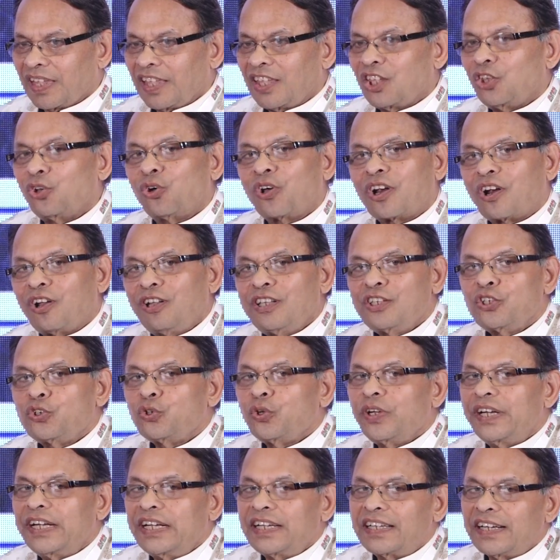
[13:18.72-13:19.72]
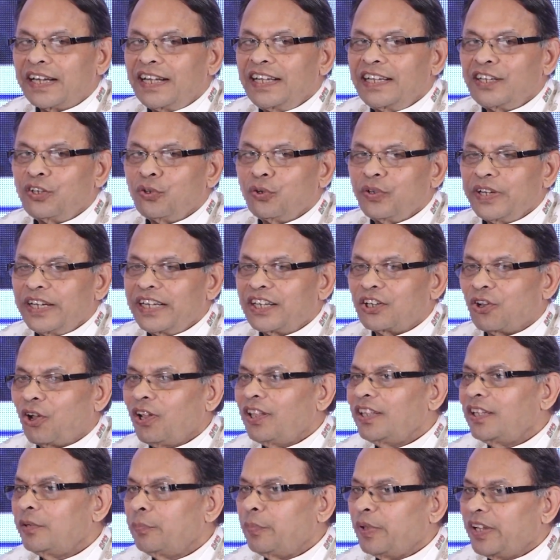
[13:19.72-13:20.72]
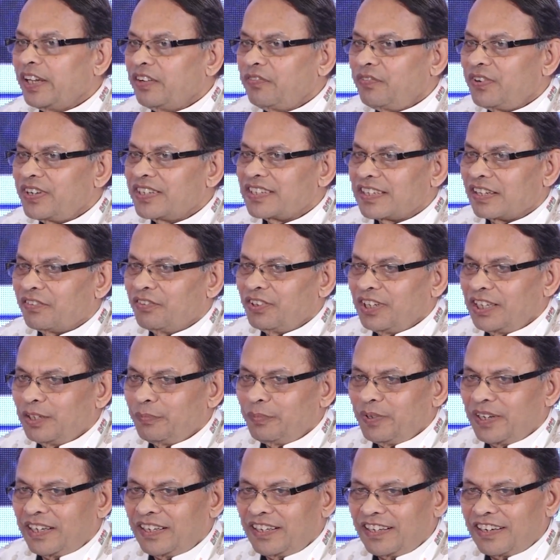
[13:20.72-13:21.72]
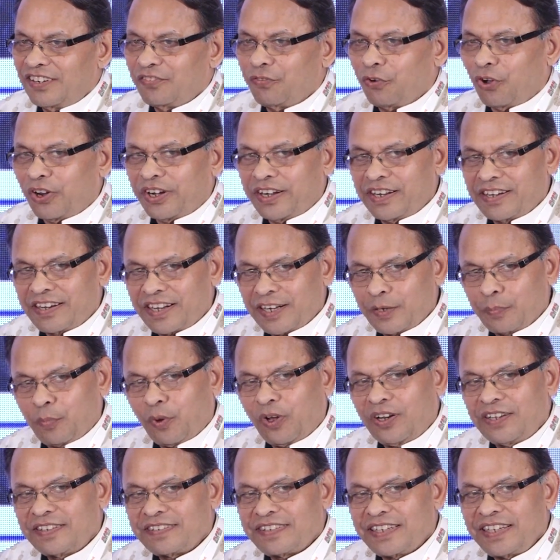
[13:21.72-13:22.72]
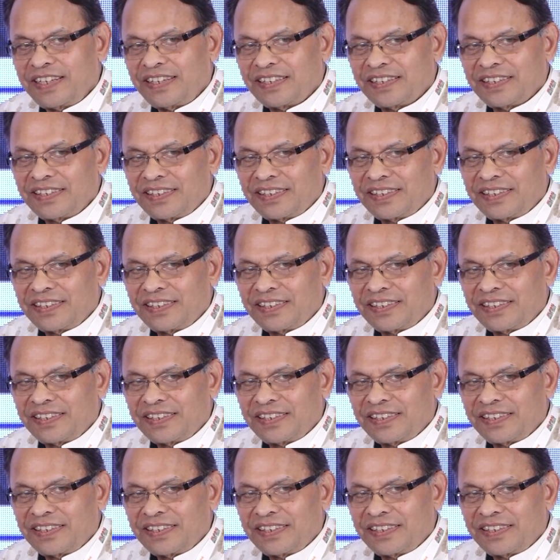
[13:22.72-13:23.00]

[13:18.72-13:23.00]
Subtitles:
you are also entitled to get all the benefits available under foreign trade policy.